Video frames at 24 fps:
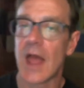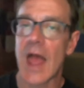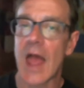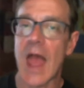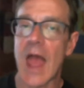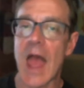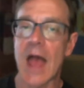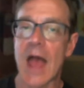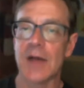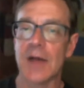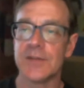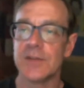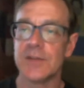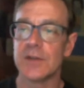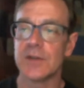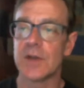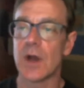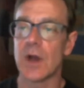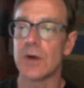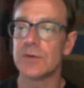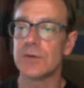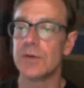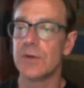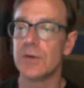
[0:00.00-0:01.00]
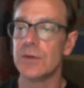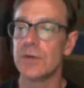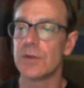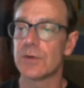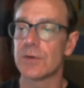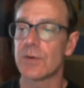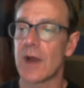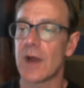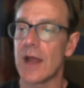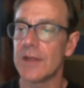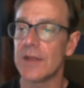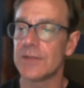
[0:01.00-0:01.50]
as you go to the
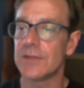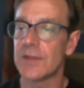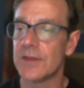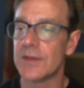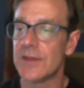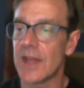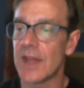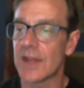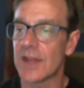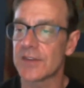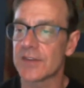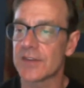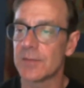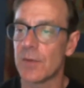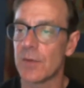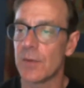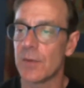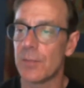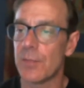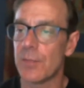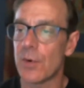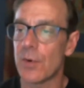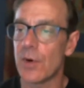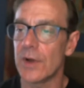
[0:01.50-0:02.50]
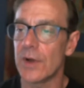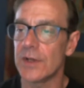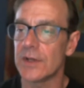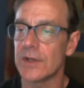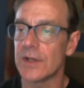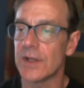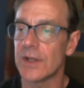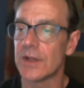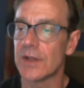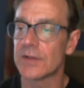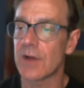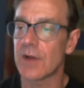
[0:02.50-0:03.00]
right, the decimal point
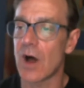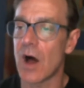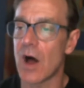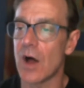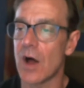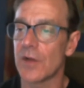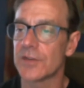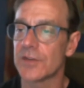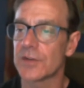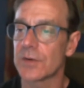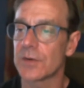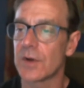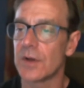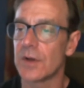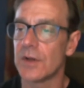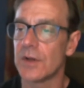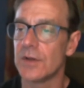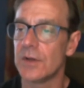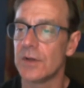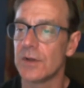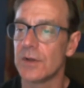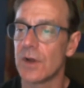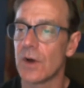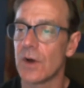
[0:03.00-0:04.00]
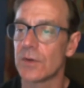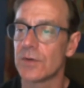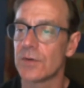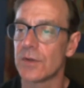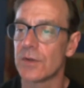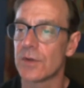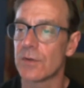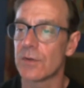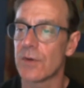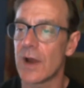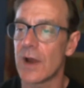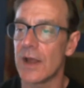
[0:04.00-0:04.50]
is also going to go to
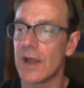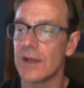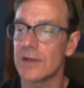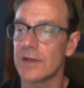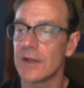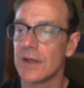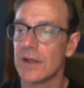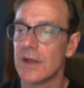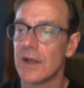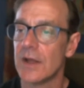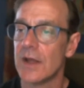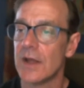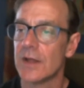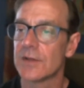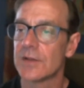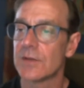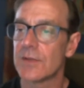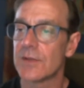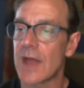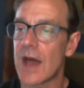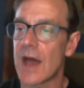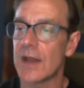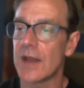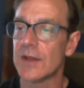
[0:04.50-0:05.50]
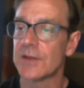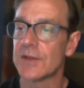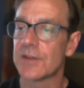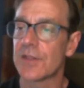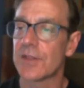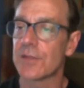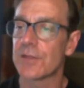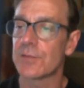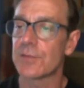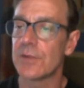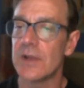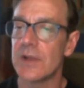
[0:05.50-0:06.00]
the right. So that is
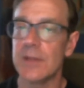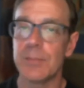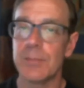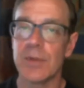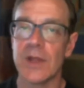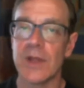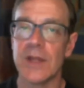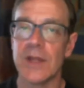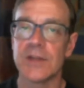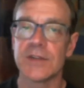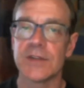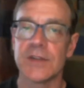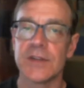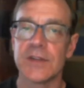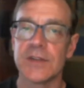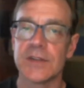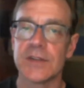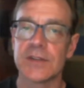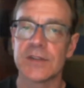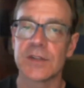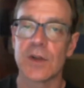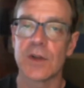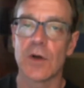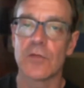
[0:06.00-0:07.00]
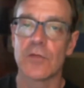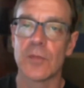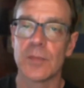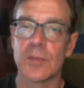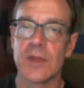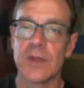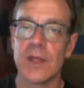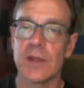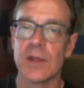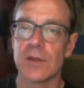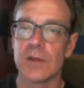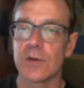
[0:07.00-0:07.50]
3 places to go from
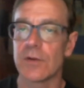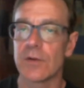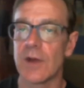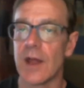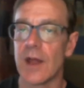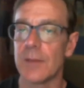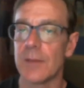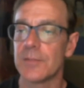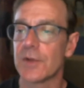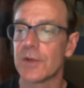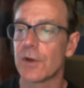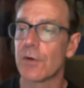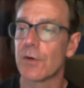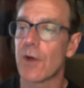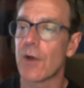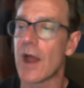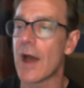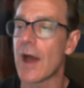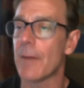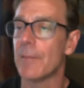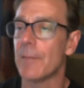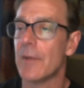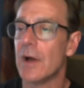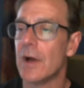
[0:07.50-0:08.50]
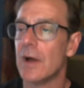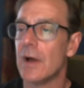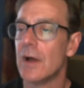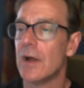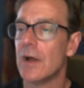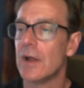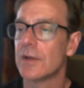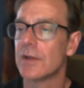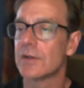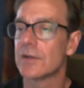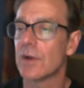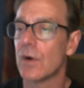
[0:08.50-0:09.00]
kilogram to gram.
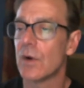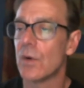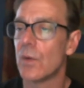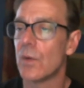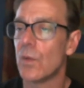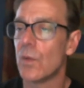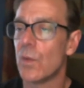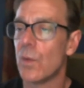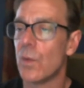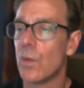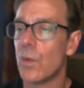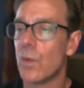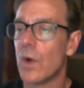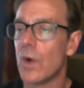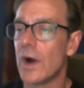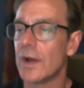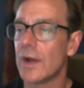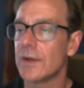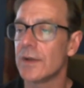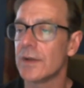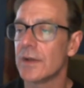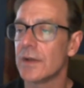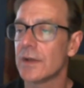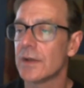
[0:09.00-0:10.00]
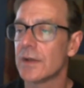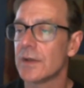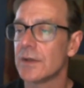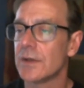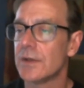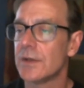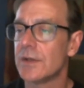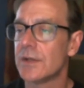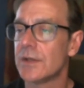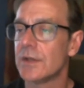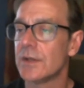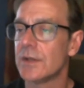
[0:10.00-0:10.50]
So 1,
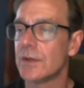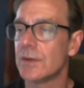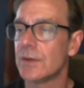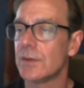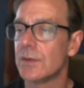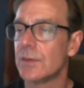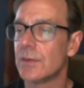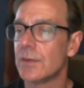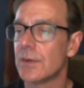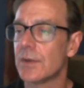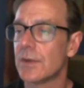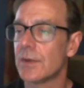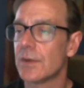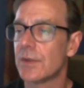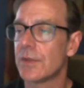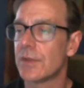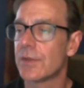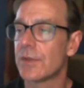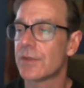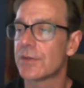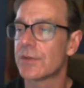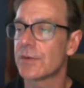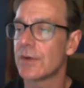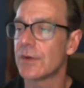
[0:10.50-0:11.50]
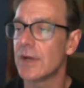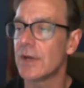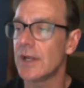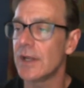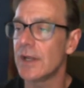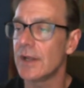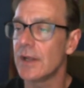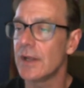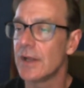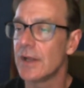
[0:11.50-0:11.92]
2, 3,